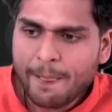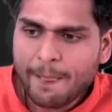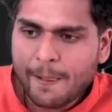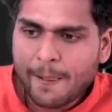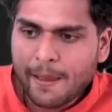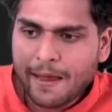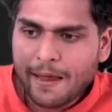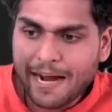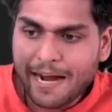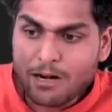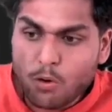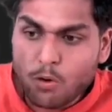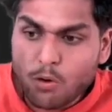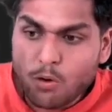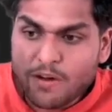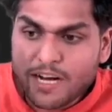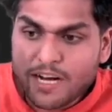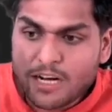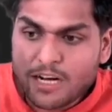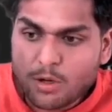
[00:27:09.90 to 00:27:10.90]
And over
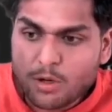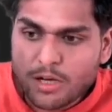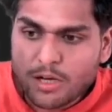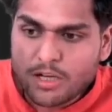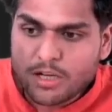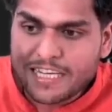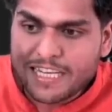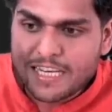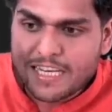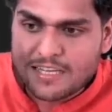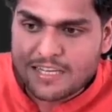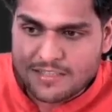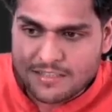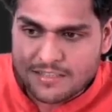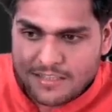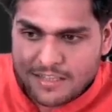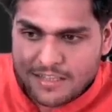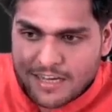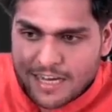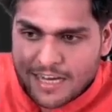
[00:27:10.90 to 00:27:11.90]
here, do you see this?
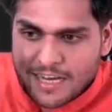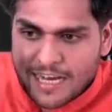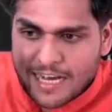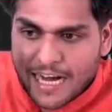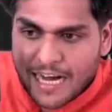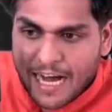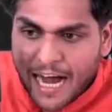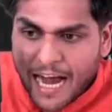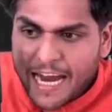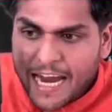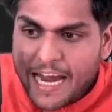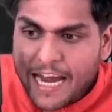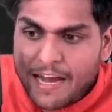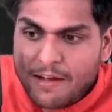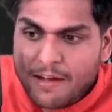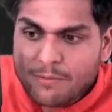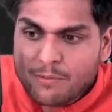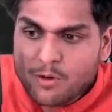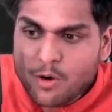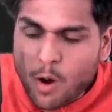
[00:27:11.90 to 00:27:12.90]
I
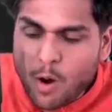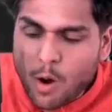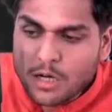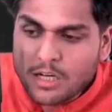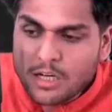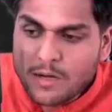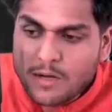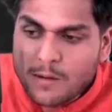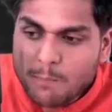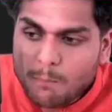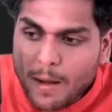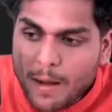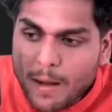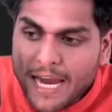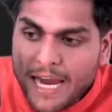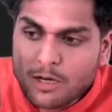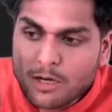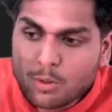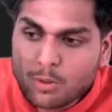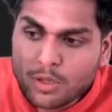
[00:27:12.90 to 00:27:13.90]
have got
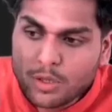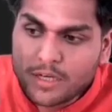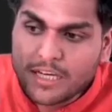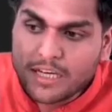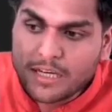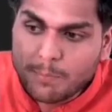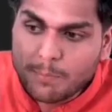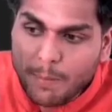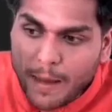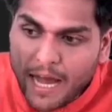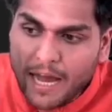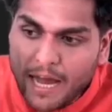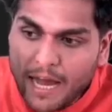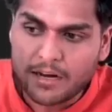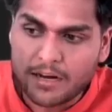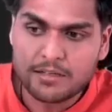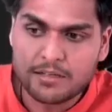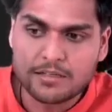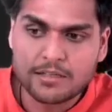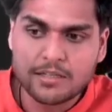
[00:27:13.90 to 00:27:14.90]
my cookie back.
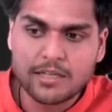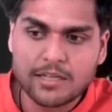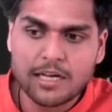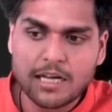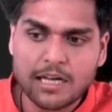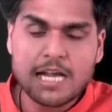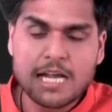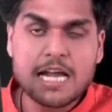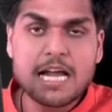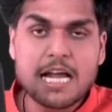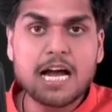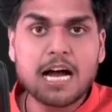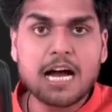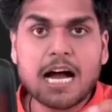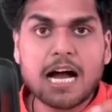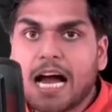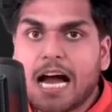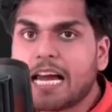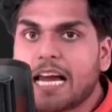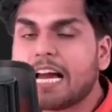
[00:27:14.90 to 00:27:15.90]

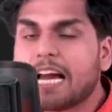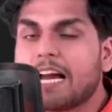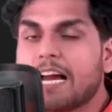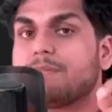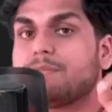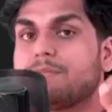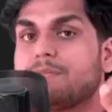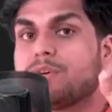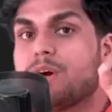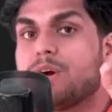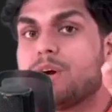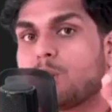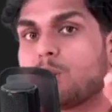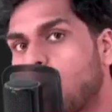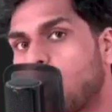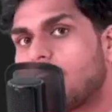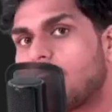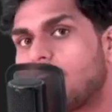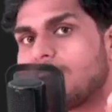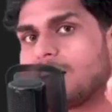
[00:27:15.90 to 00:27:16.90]
I have
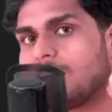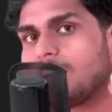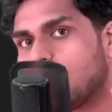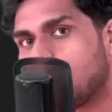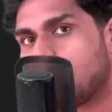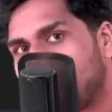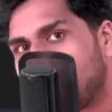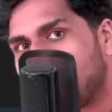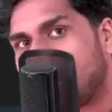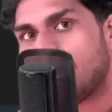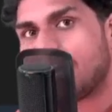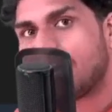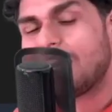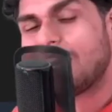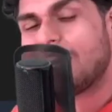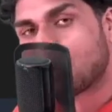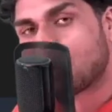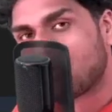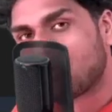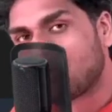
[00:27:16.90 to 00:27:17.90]
got my
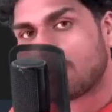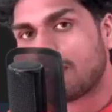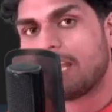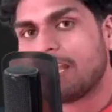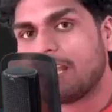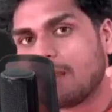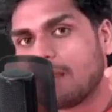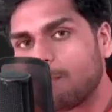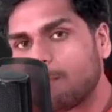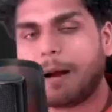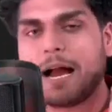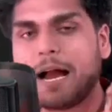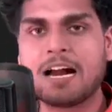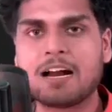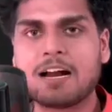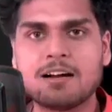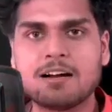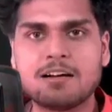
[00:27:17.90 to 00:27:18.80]
cookie back.